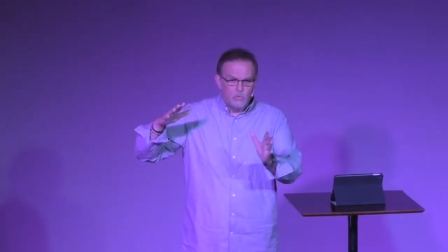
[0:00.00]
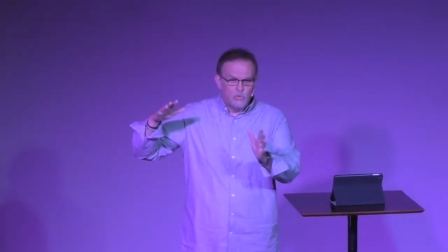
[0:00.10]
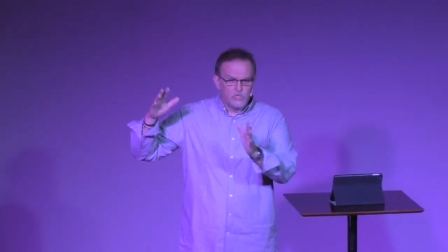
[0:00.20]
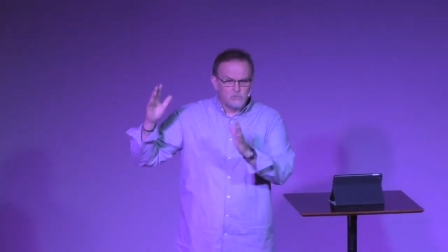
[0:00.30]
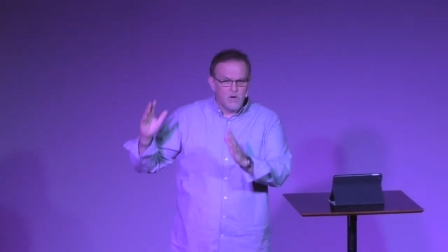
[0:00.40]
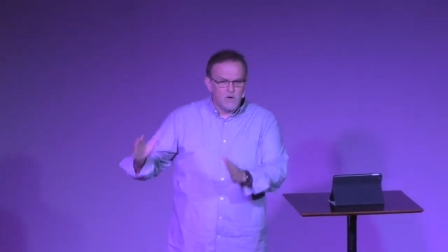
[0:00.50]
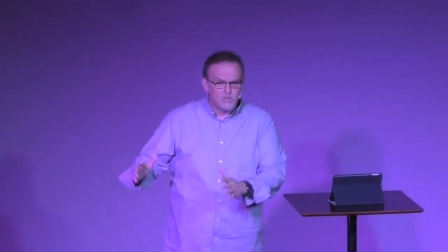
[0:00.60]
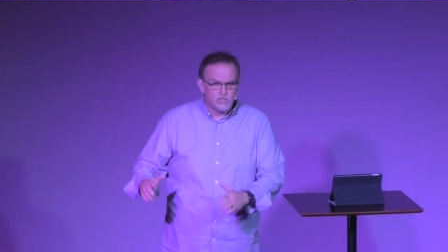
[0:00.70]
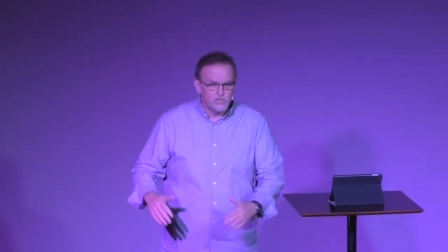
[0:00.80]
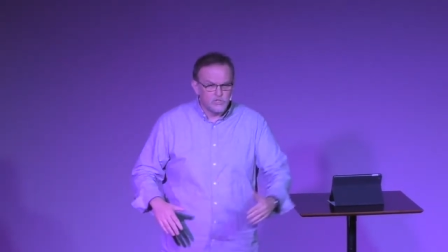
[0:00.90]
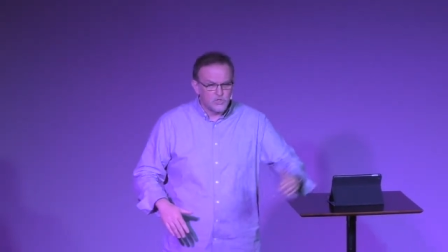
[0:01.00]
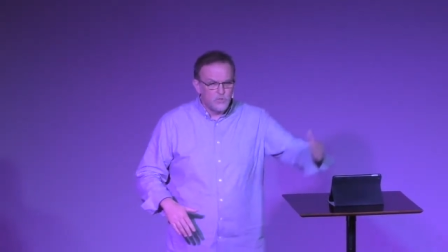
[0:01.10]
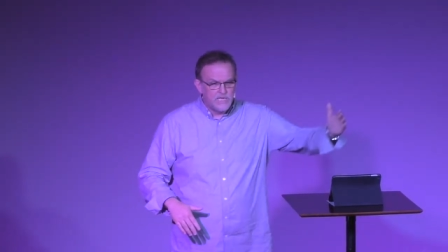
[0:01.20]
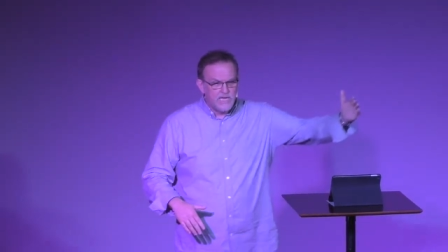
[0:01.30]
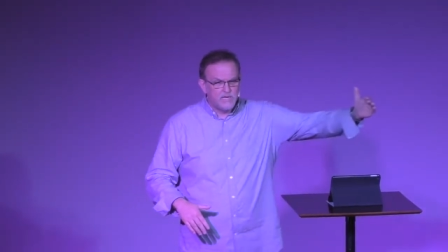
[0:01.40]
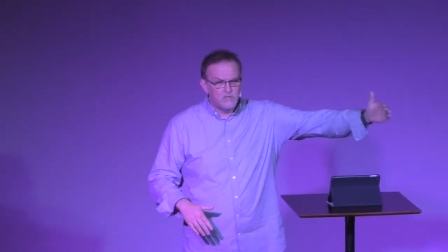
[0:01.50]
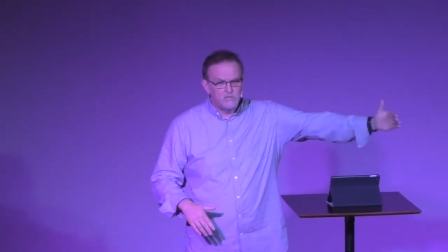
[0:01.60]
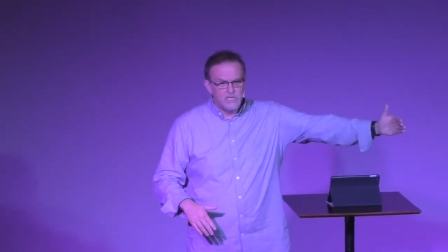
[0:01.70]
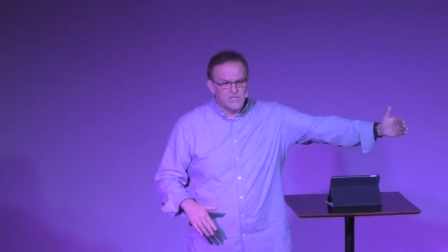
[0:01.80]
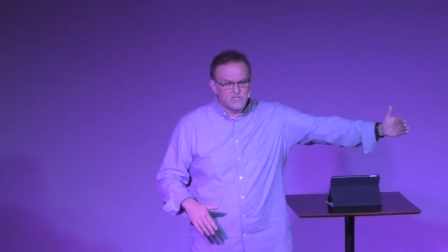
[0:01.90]
we're a smaller church, so we can't
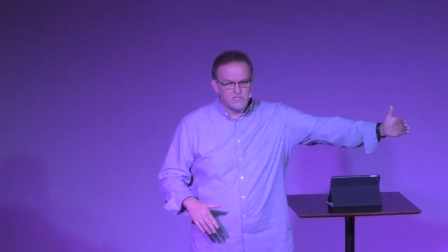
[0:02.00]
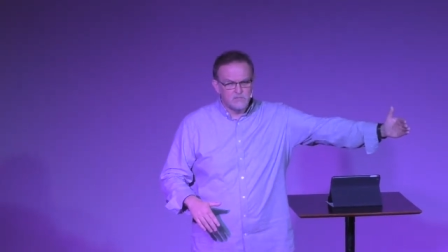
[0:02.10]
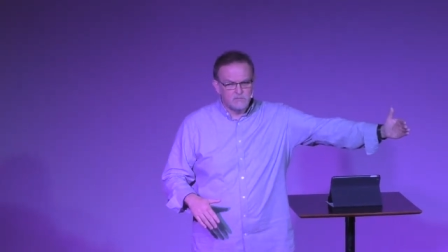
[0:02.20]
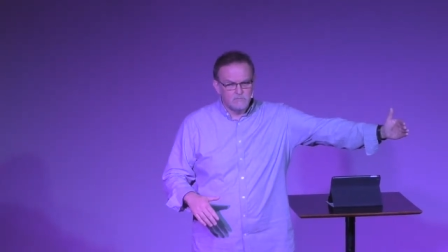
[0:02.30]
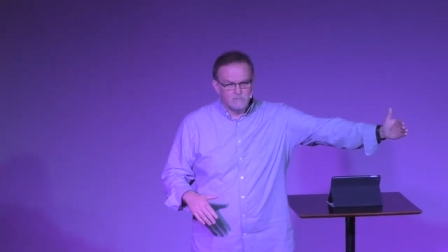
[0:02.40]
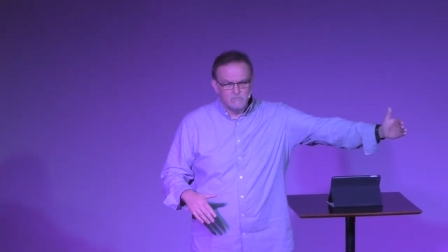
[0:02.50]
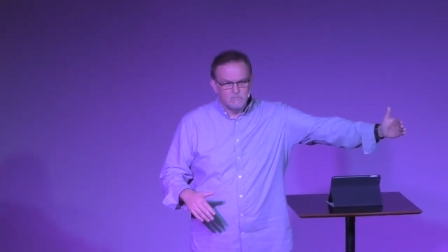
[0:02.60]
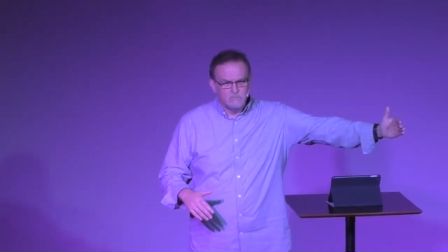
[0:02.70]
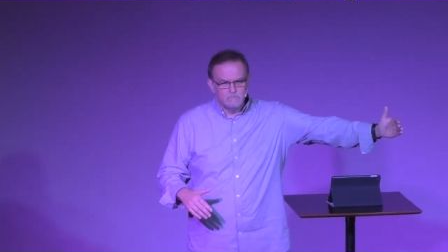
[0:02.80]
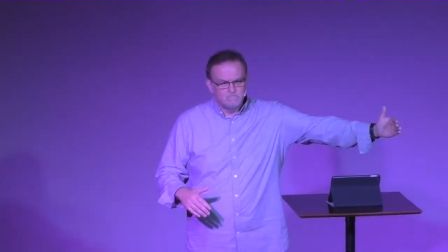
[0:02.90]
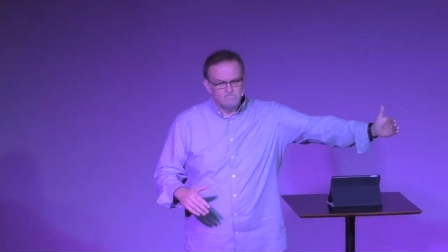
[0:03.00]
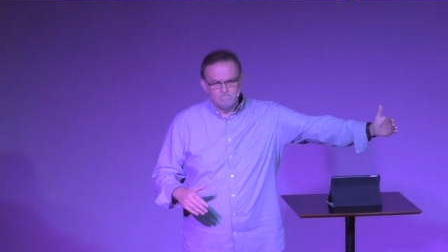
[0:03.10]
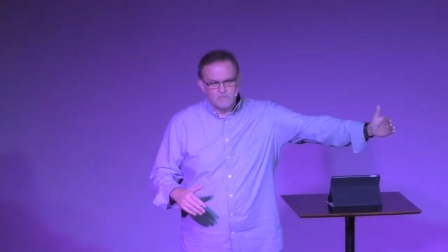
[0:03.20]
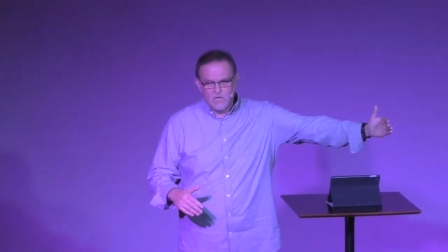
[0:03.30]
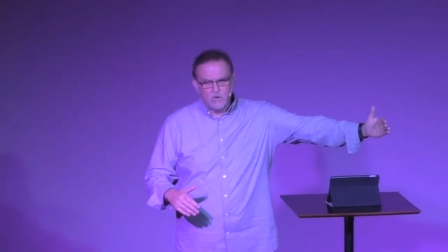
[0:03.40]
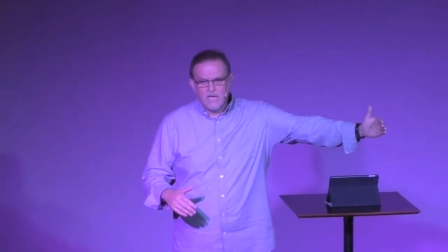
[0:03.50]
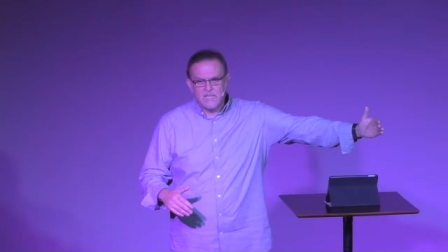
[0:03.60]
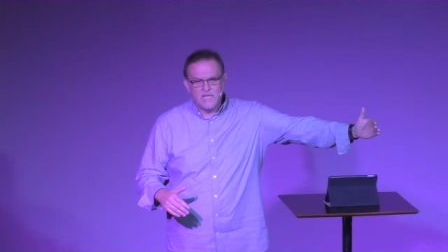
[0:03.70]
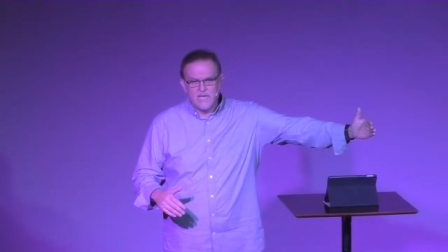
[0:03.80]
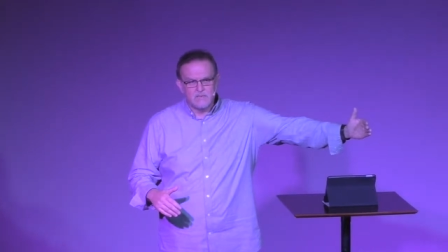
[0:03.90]
do this. I don't
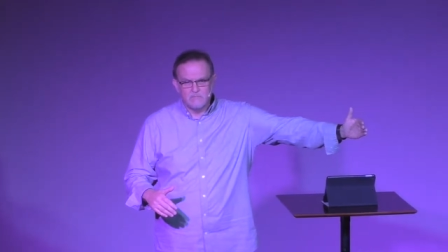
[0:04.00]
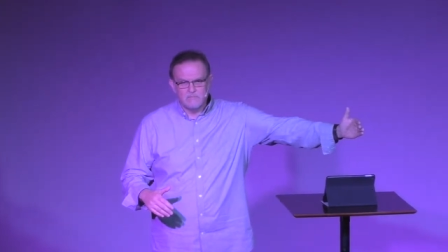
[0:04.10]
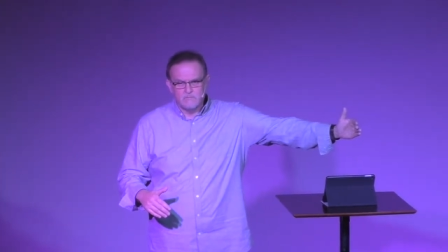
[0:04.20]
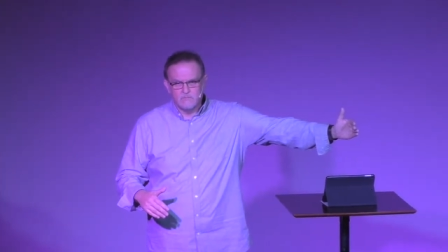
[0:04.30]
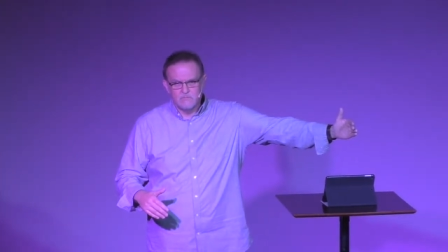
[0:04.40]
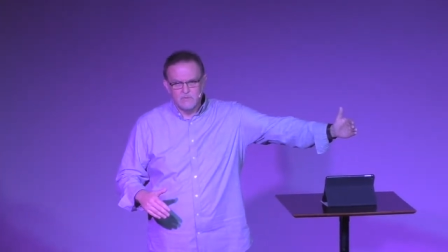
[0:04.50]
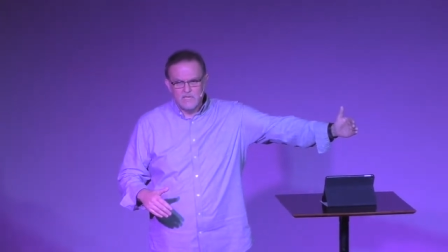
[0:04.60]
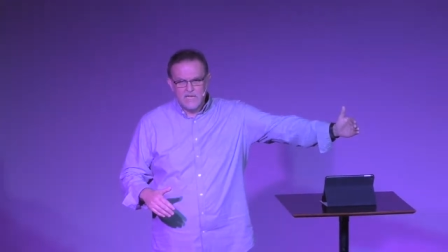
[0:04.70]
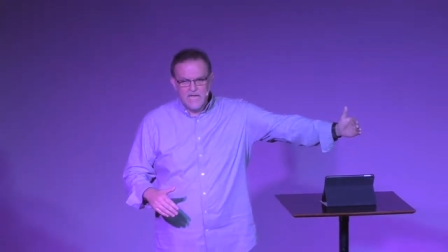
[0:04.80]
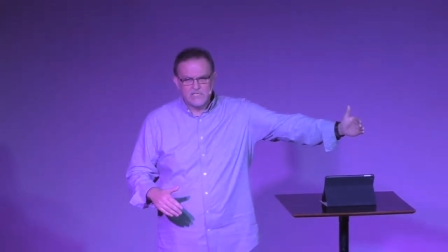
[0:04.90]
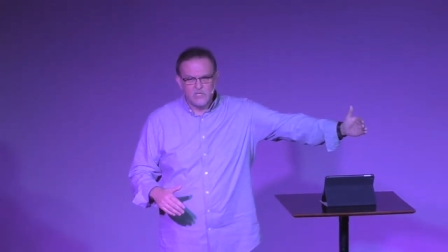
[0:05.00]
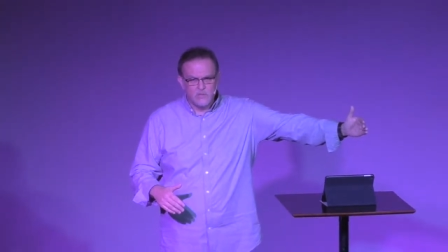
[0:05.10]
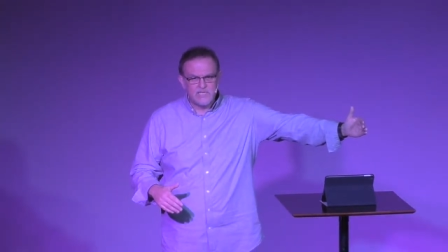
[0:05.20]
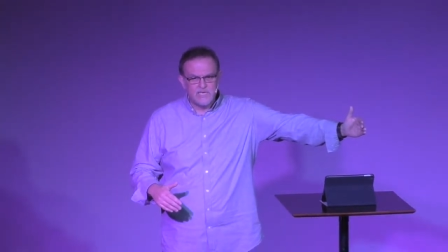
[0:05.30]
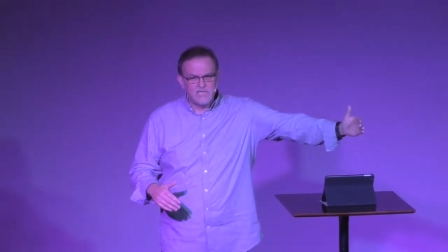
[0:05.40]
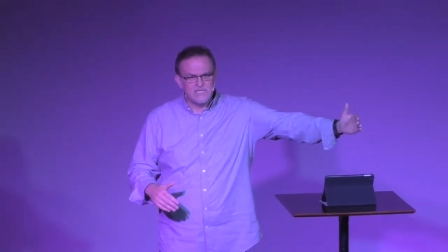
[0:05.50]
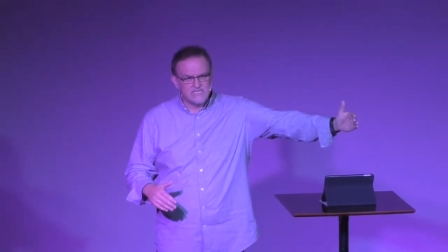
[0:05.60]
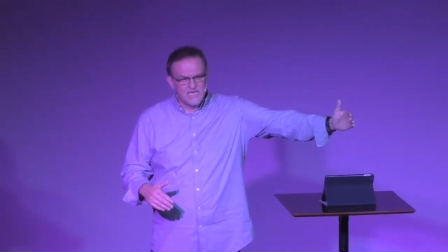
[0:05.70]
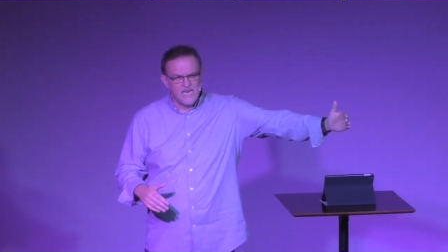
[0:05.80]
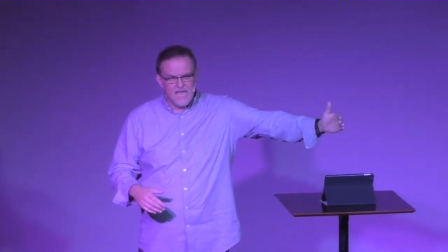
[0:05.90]
like that. You know what that is?
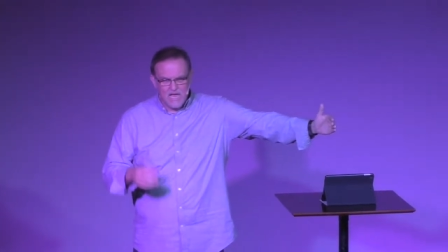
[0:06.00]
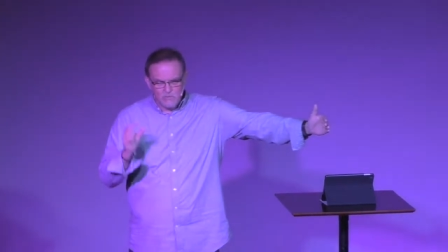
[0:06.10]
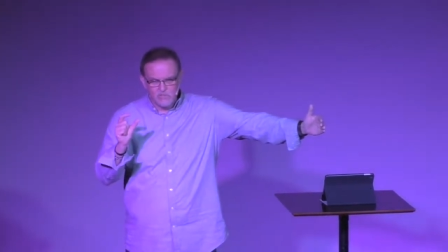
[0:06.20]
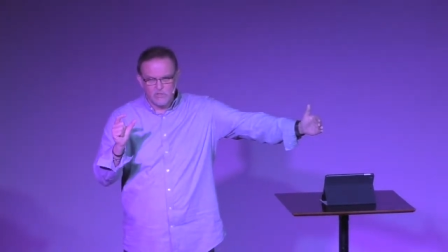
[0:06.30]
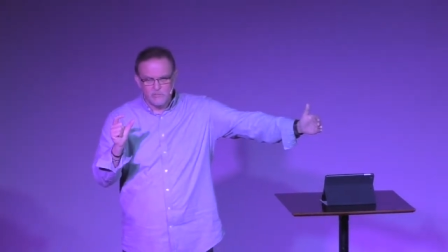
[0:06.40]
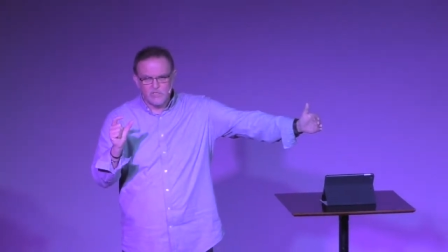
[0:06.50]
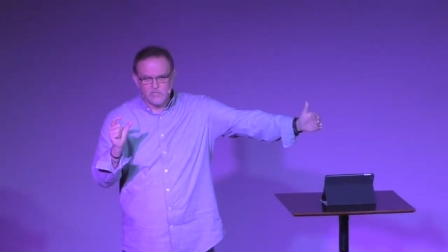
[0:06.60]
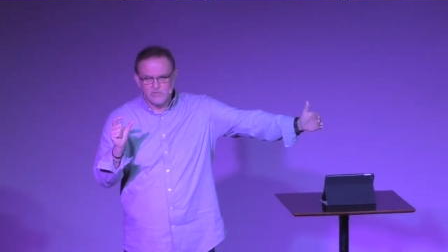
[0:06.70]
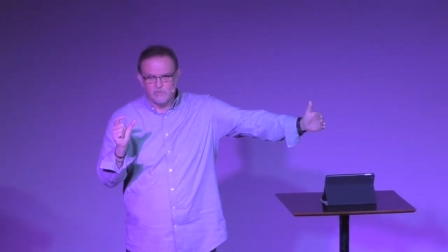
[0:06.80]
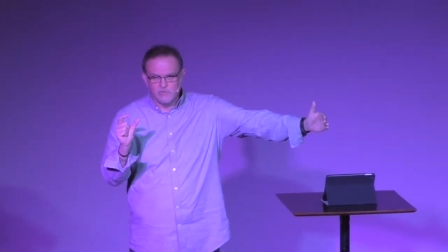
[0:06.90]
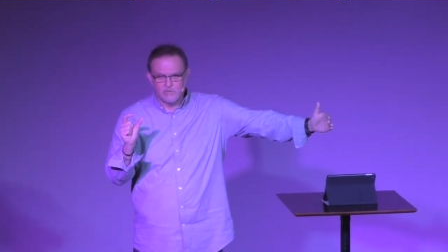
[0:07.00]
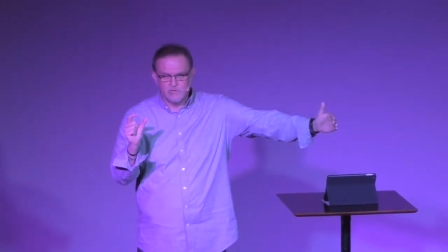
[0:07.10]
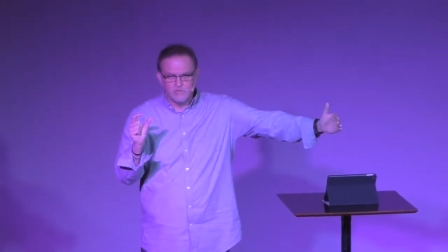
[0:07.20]
That's a lie with a little bit of truth.